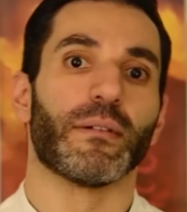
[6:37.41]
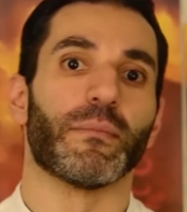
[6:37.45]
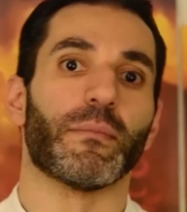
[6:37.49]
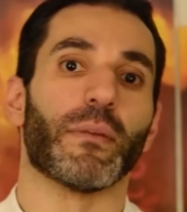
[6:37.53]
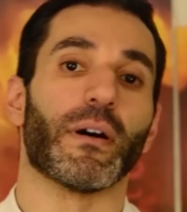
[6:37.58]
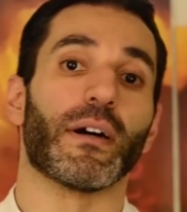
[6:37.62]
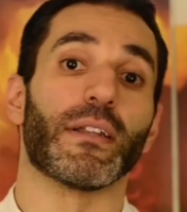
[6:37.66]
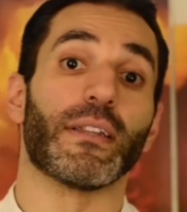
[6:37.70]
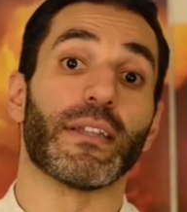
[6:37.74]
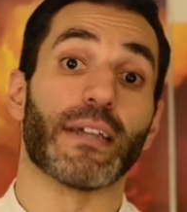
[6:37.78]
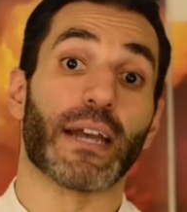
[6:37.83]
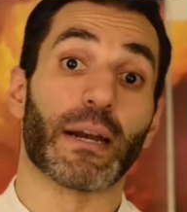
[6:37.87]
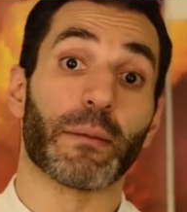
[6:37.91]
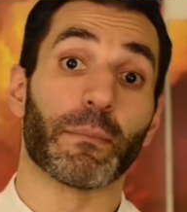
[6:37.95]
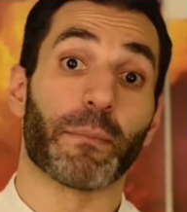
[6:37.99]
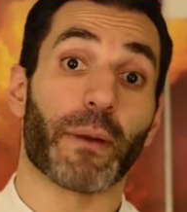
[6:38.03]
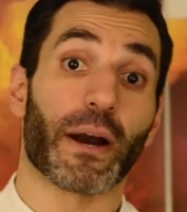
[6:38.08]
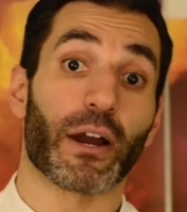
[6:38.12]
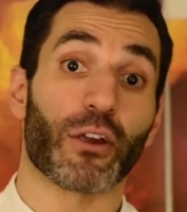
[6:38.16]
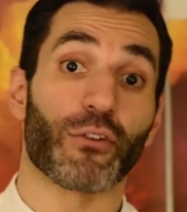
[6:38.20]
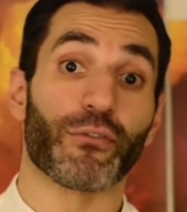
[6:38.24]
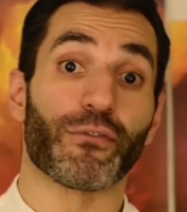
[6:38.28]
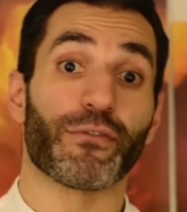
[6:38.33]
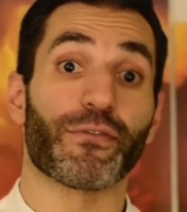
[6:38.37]
But the
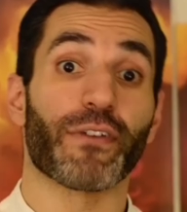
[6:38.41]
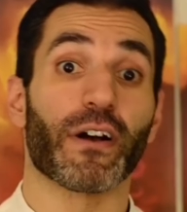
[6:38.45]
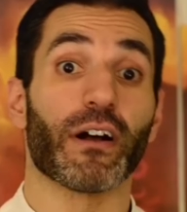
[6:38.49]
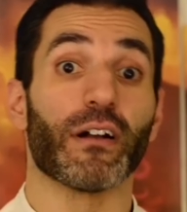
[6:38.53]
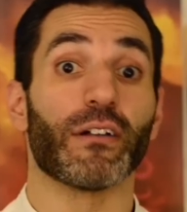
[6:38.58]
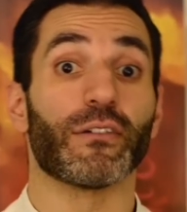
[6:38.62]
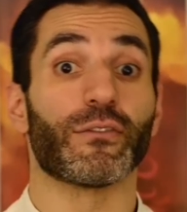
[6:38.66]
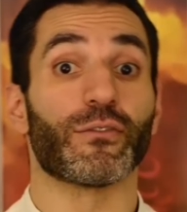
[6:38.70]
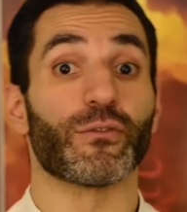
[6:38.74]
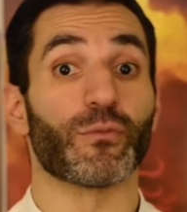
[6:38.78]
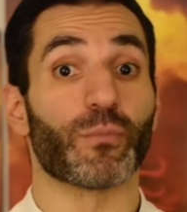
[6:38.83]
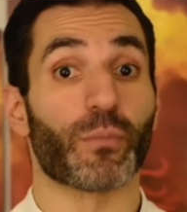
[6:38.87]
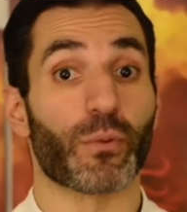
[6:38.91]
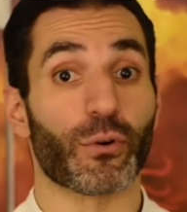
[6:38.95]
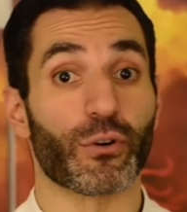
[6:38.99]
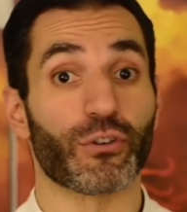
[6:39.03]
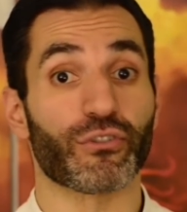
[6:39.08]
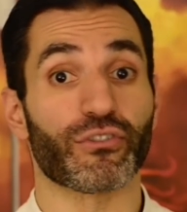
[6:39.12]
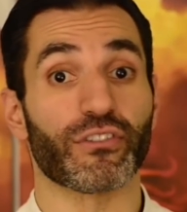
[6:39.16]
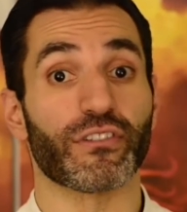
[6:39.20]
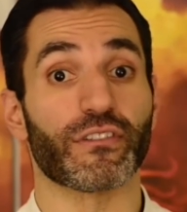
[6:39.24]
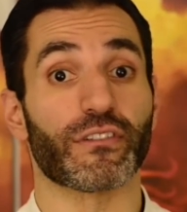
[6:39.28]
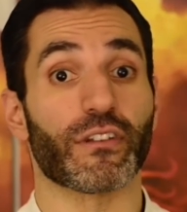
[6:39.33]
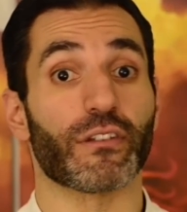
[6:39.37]
empire fell to
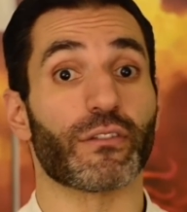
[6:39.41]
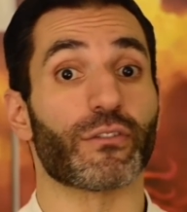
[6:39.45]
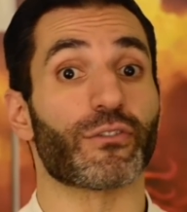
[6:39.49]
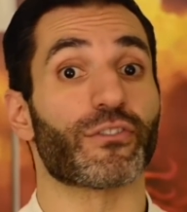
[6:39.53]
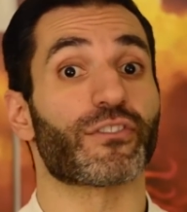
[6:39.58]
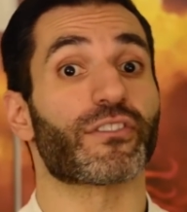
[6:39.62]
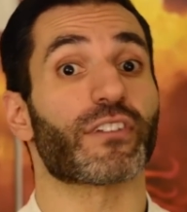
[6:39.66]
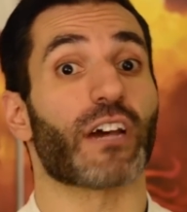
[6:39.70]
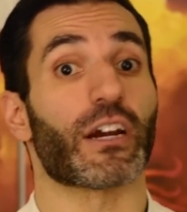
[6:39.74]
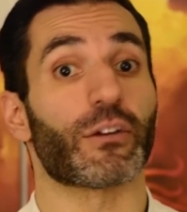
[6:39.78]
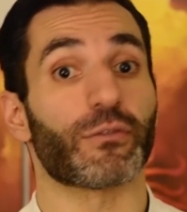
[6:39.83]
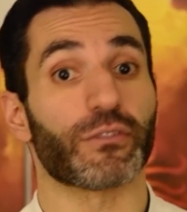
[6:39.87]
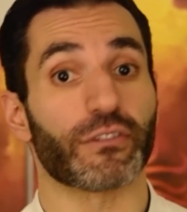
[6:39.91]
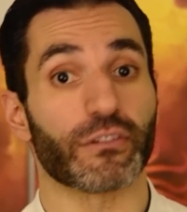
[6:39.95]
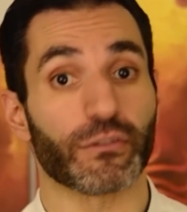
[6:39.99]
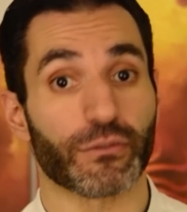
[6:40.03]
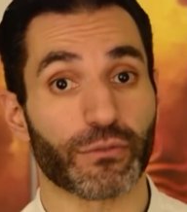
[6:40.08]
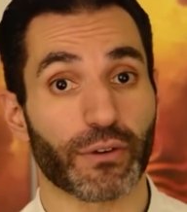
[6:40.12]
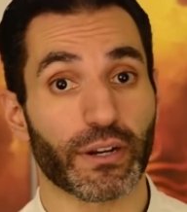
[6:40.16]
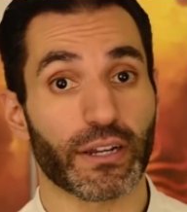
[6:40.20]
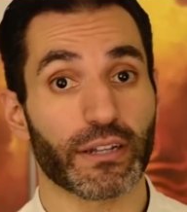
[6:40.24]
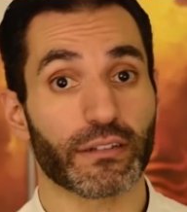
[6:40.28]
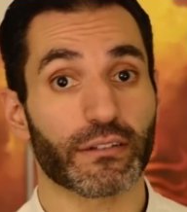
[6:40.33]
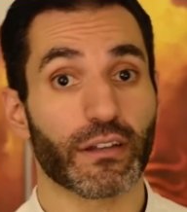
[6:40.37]
Persians under Cyrus the
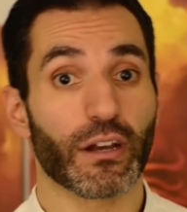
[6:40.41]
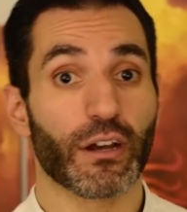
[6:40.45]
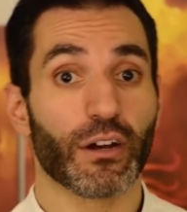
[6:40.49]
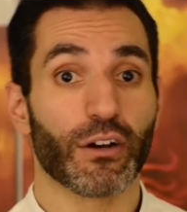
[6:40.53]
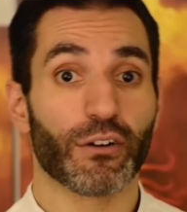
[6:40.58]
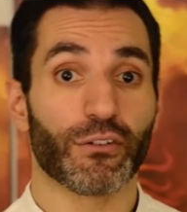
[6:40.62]
Great,